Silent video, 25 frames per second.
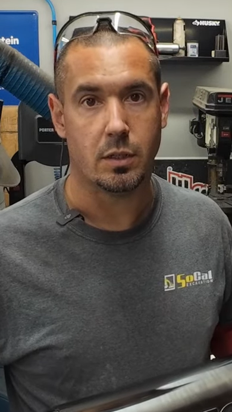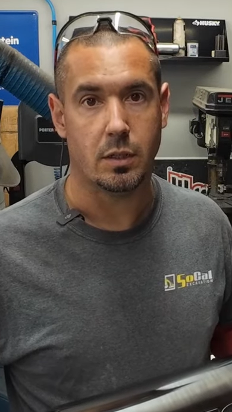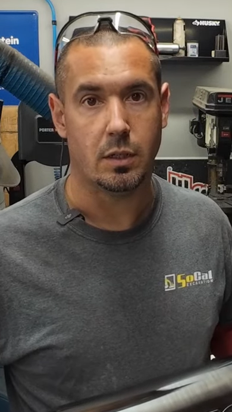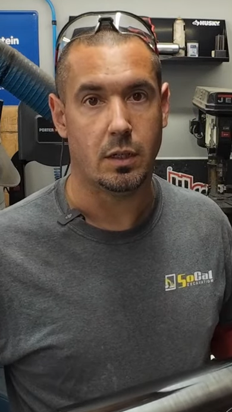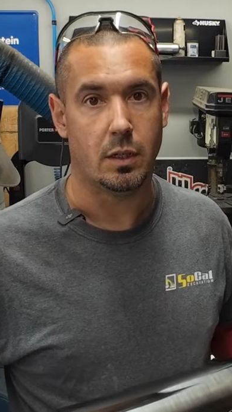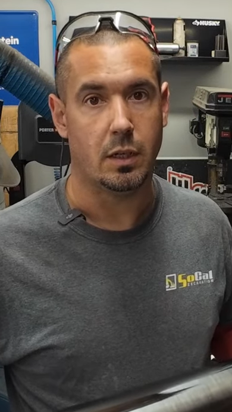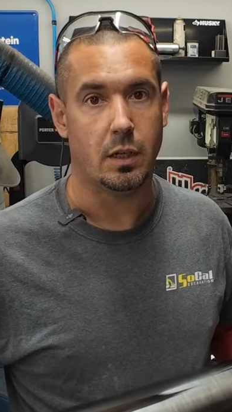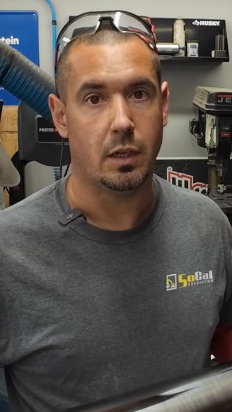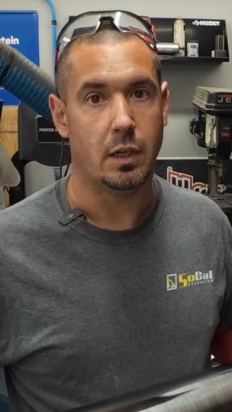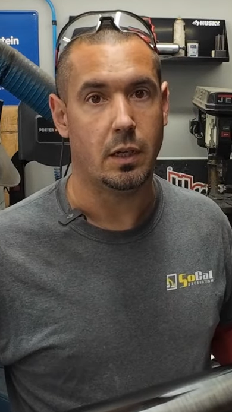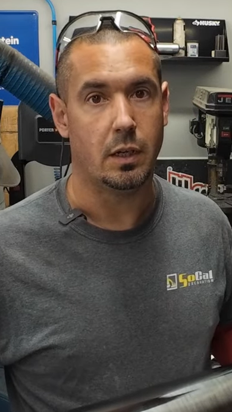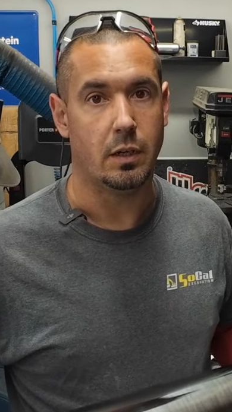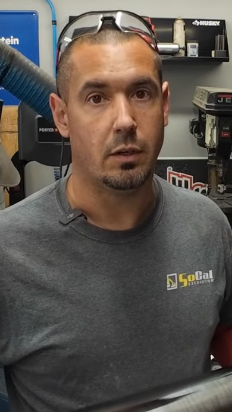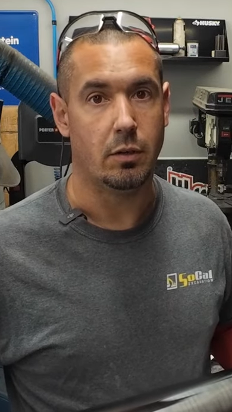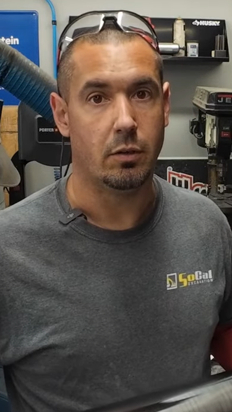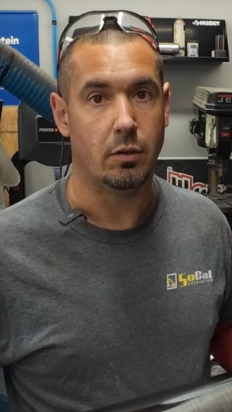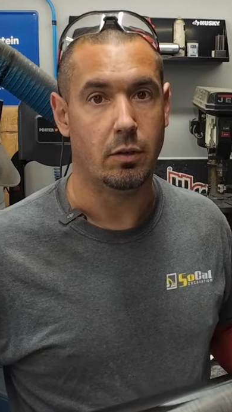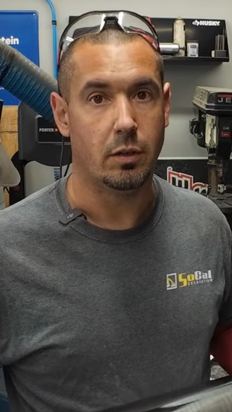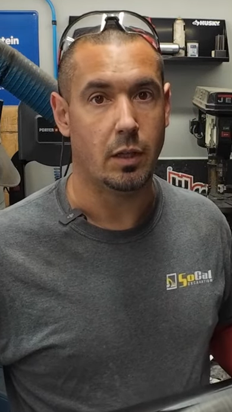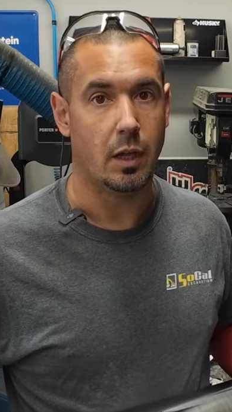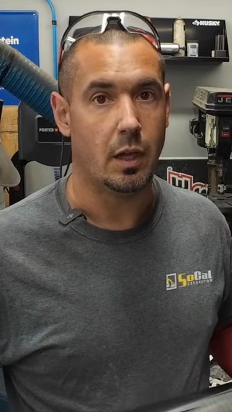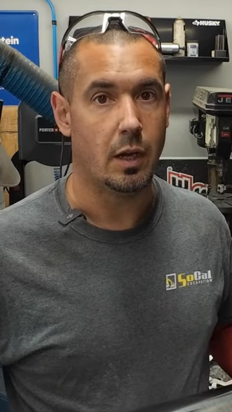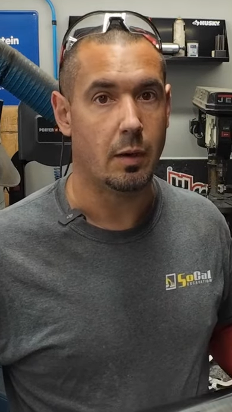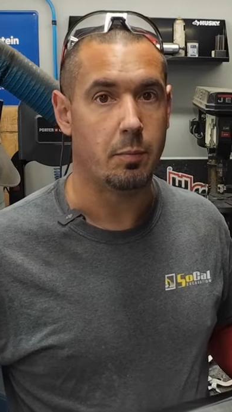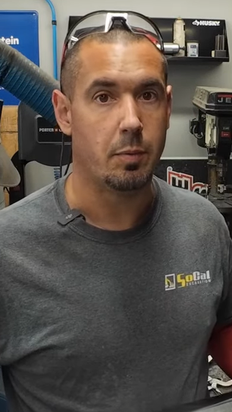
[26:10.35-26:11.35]
I know a
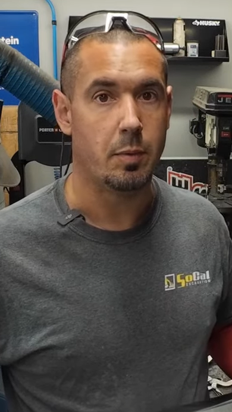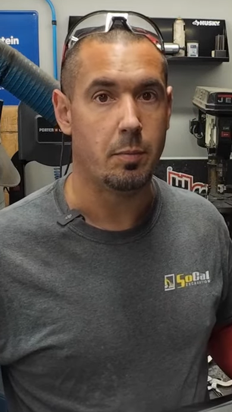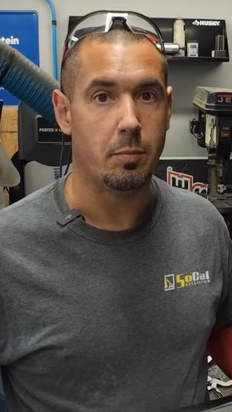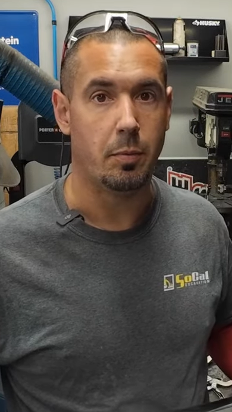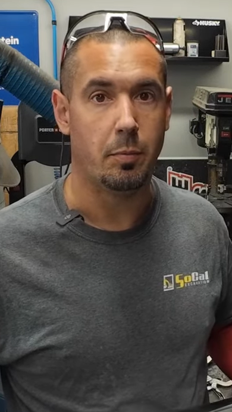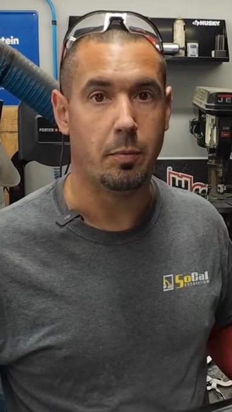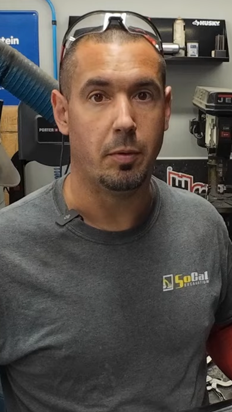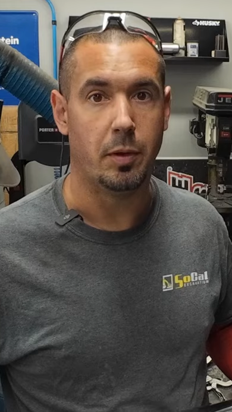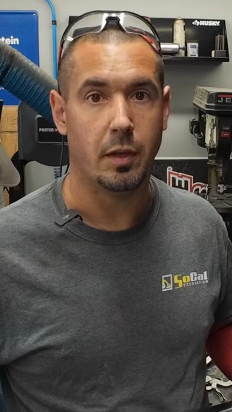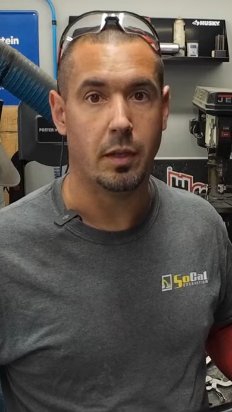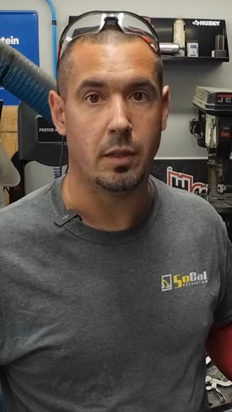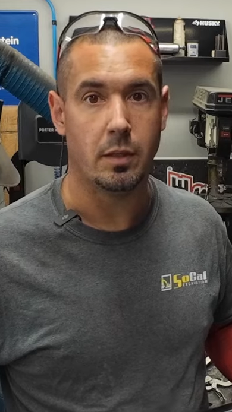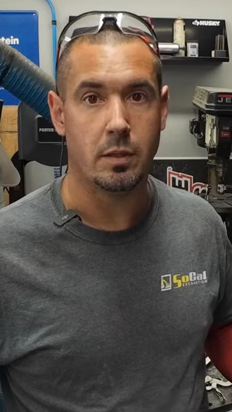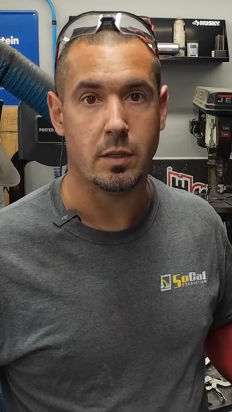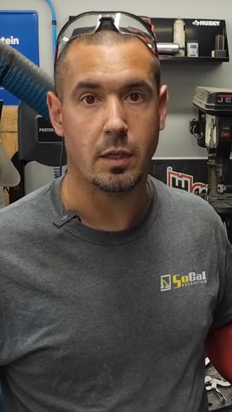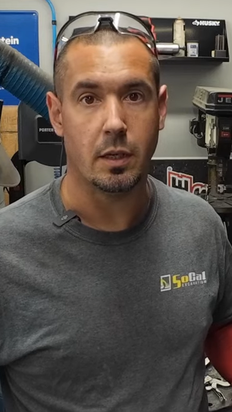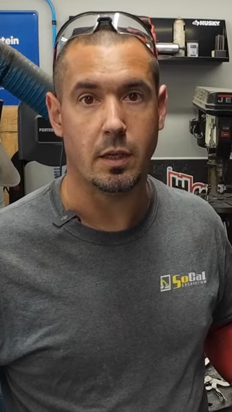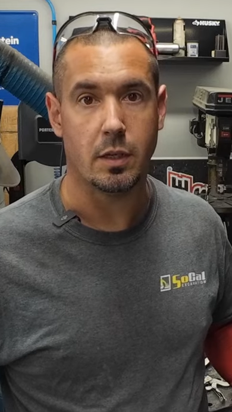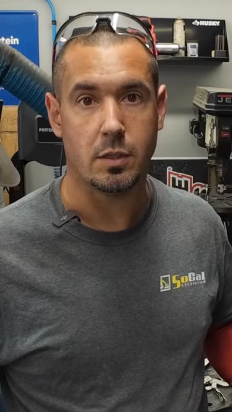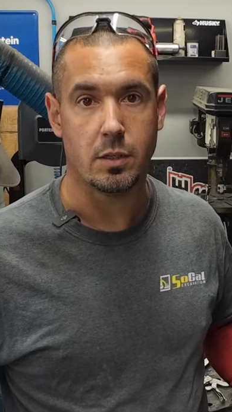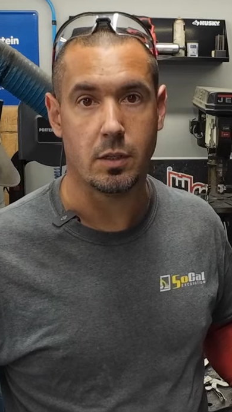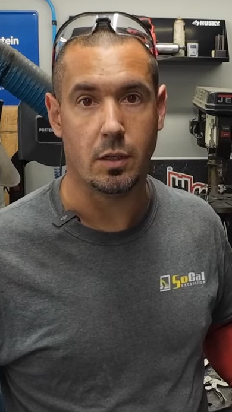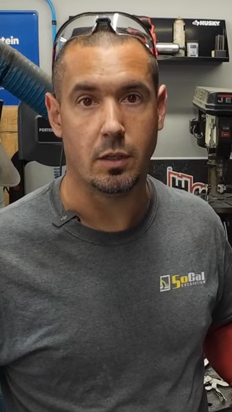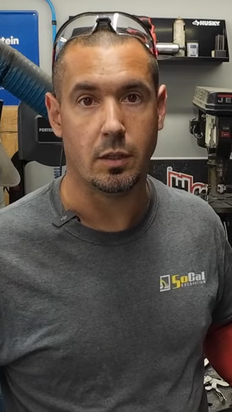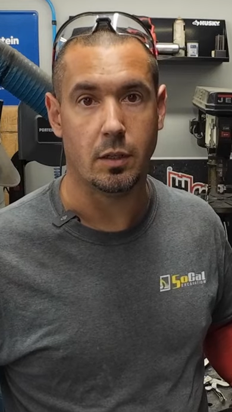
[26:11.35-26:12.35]
lot of people put
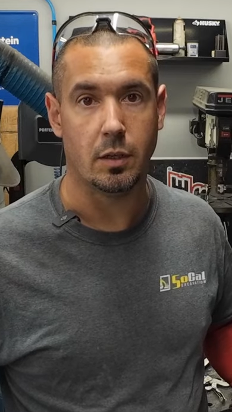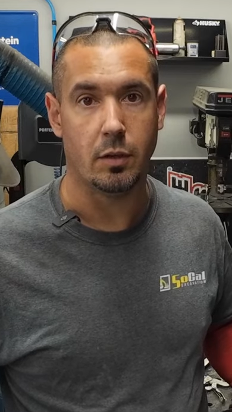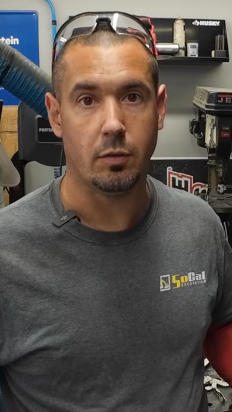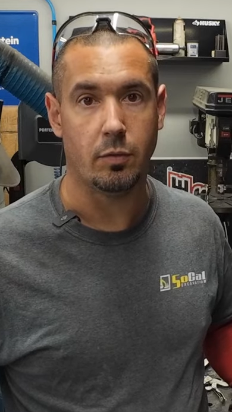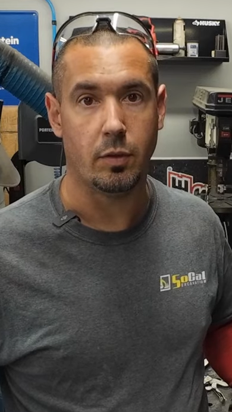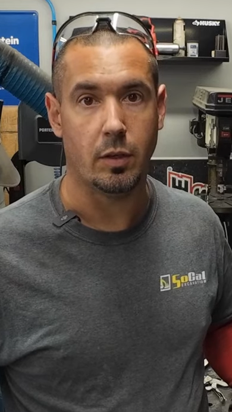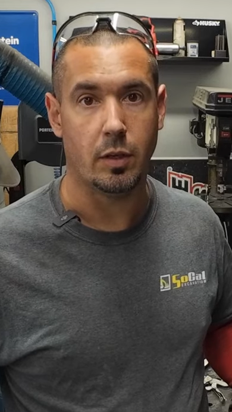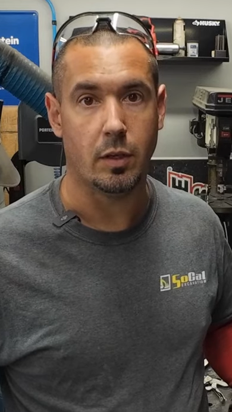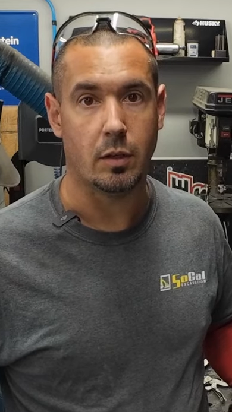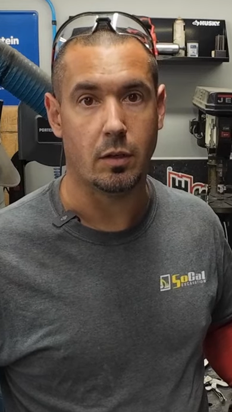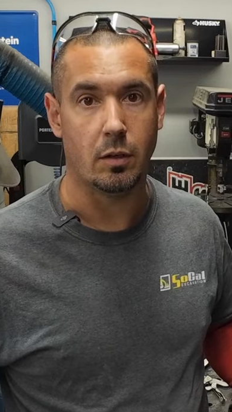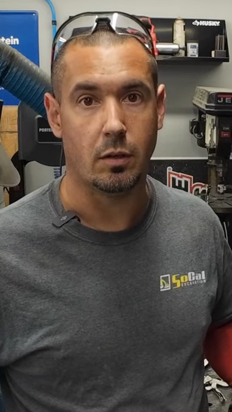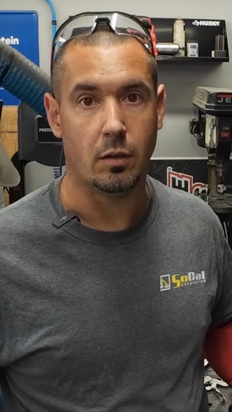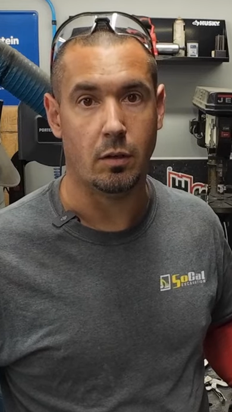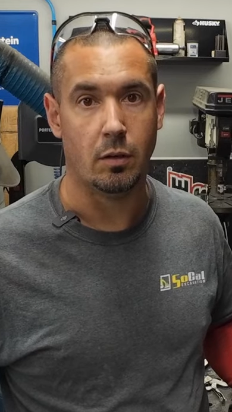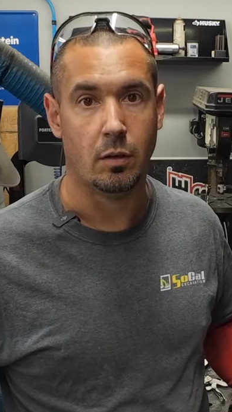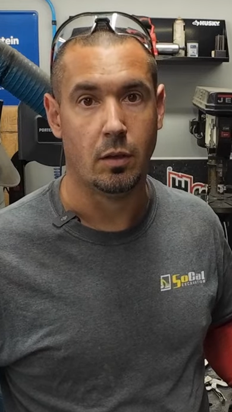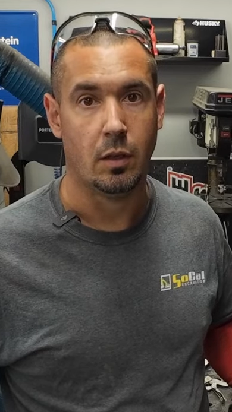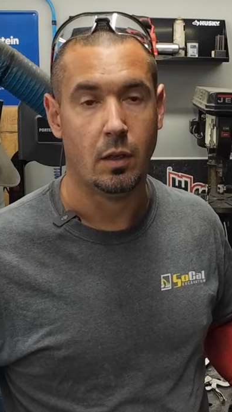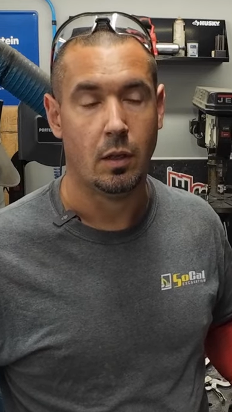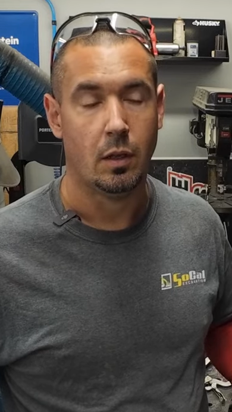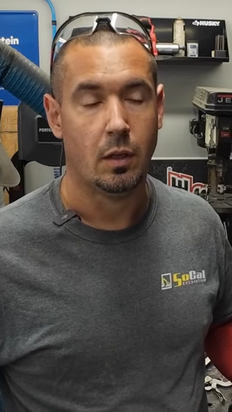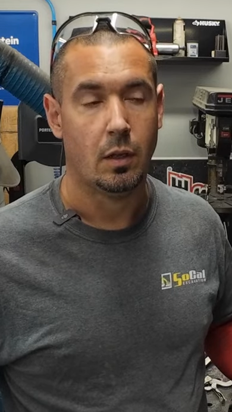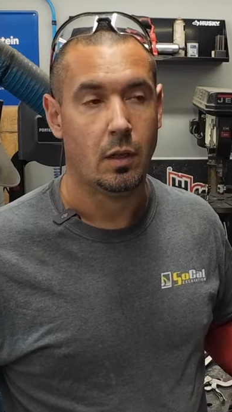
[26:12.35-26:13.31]
intakes on their vehicle.